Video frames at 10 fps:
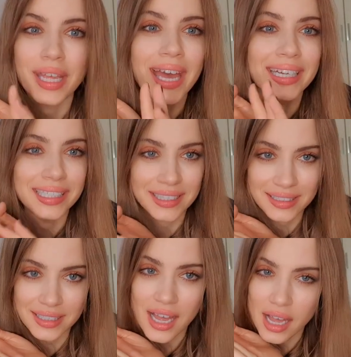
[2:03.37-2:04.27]
and eat
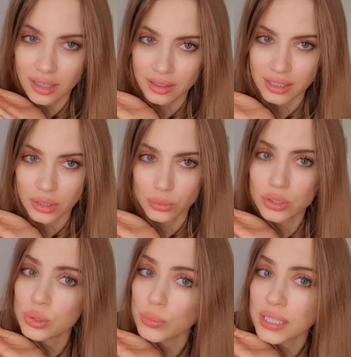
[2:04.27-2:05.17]
healthy,
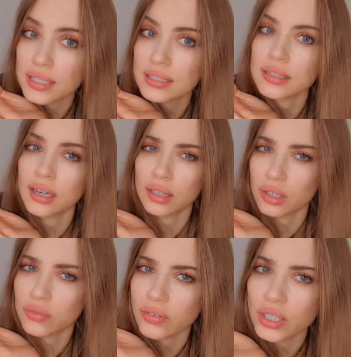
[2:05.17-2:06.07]
which means a
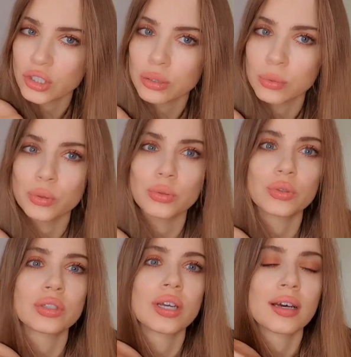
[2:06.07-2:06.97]
lot of
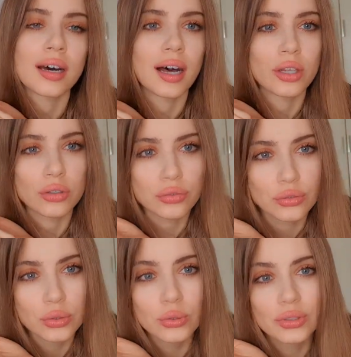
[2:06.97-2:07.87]
vegetables, a lot of
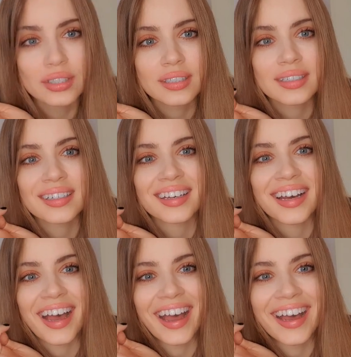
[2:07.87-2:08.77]
fruit,
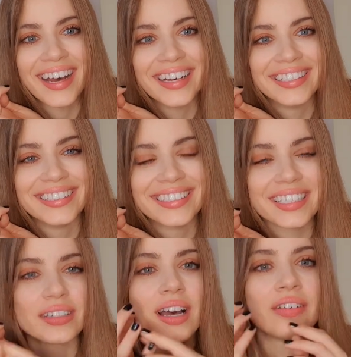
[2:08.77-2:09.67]
and
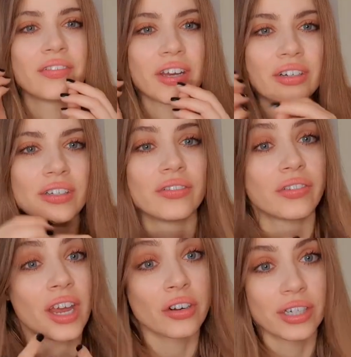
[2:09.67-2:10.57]
a very
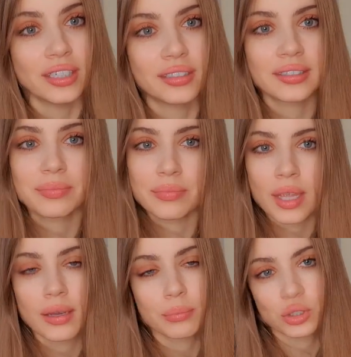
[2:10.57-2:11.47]
varied,
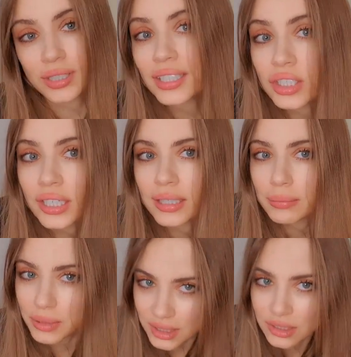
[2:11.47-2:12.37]
potentially
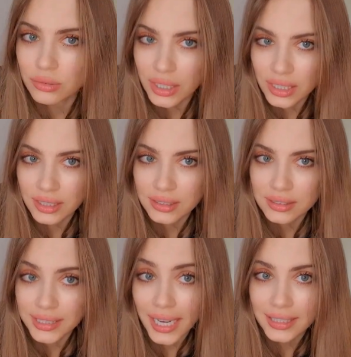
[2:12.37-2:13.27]
Mediterranean
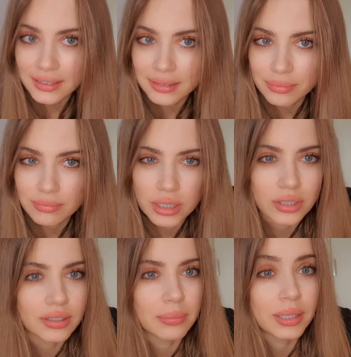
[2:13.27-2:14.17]
diet,
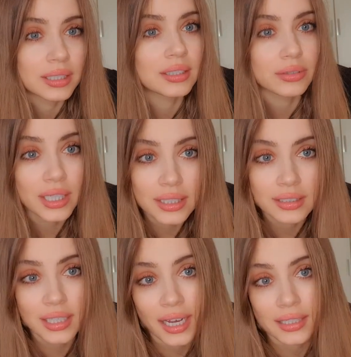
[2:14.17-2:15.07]
because a Mediterranean
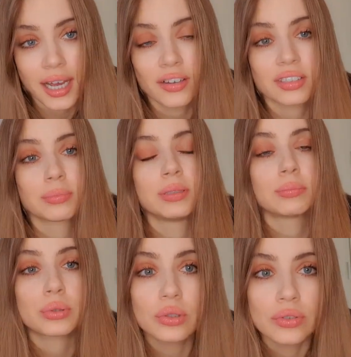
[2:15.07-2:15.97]
diet has been
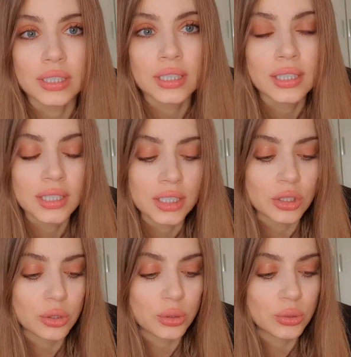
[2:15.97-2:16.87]
proven
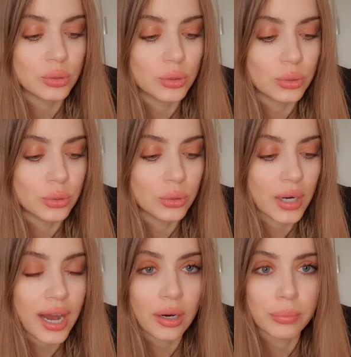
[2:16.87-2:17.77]
to
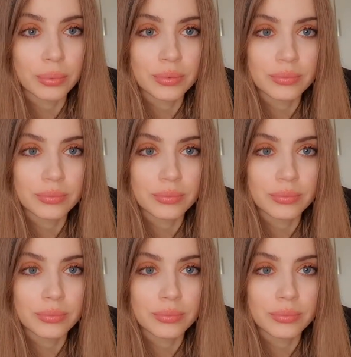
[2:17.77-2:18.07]
help